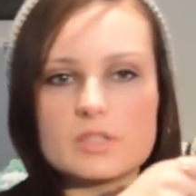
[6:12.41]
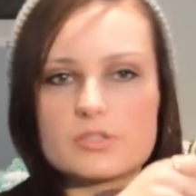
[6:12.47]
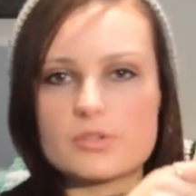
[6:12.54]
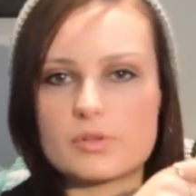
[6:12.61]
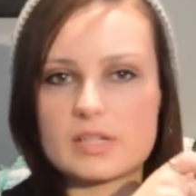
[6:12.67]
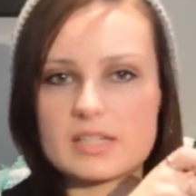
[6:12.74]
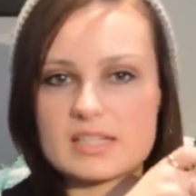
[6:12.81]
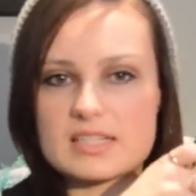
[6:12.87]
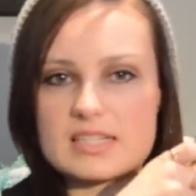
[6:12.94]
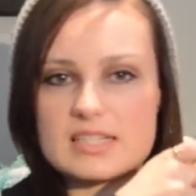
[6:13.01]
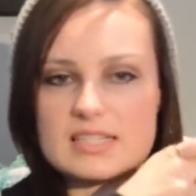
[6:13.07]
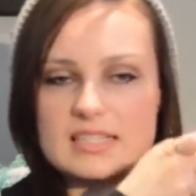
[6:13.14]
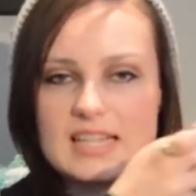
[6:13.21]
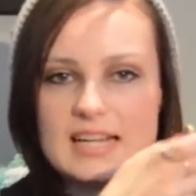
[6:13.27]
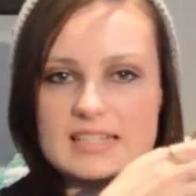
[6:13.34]
you can
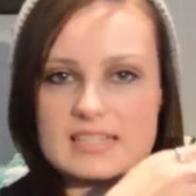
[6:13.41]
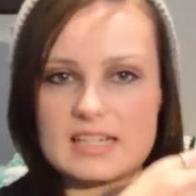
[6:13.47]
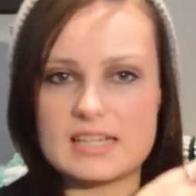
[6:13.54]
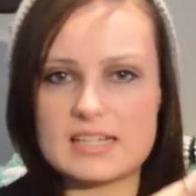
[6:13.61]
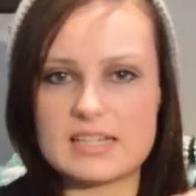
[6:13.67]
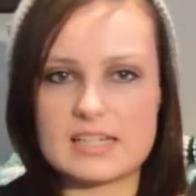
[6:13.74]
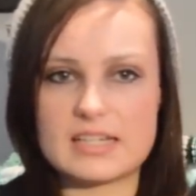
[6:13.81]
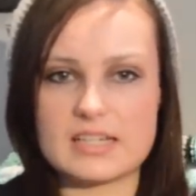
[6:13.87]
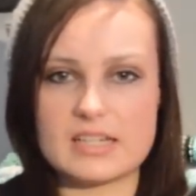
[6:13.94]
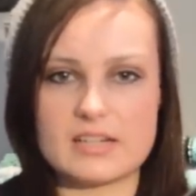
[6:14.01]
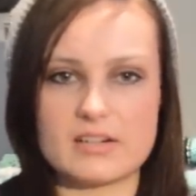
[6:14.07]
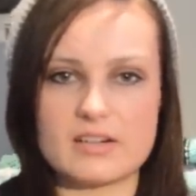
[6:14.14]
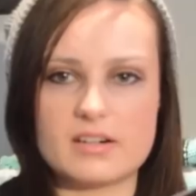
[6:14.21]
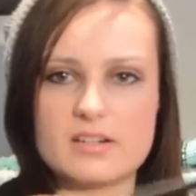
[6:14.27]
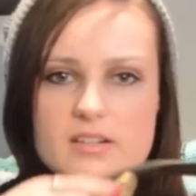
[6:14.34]
extend it
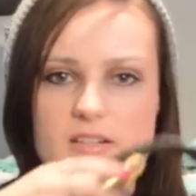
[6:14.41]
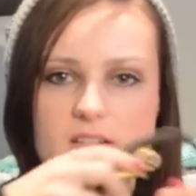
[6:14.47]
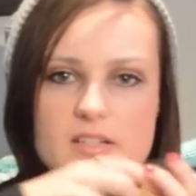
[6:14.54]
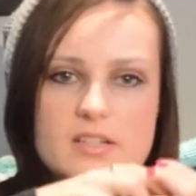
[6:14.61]
here.